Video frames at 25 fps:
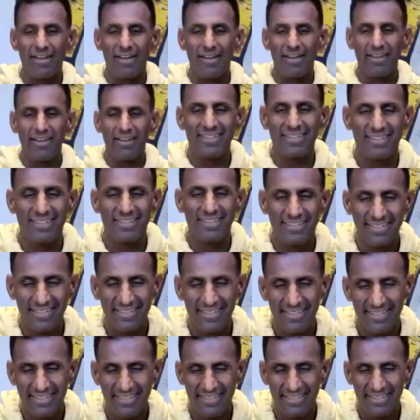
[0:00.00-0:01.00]
of the nuance of
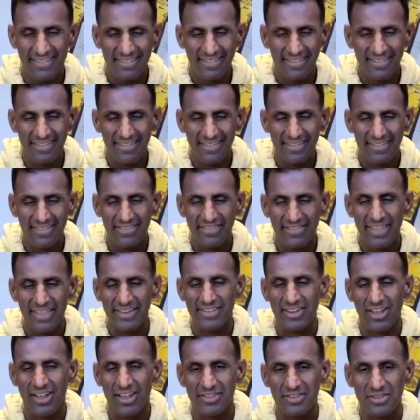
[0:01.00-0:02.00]
that software is That's
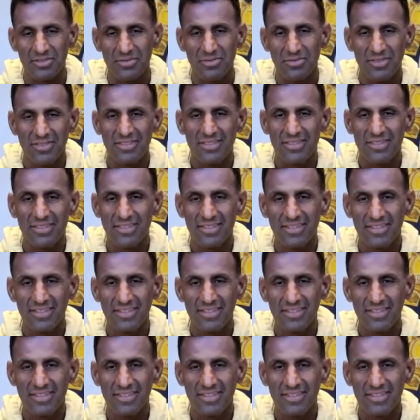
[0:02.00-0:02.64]
instead awesome. of doing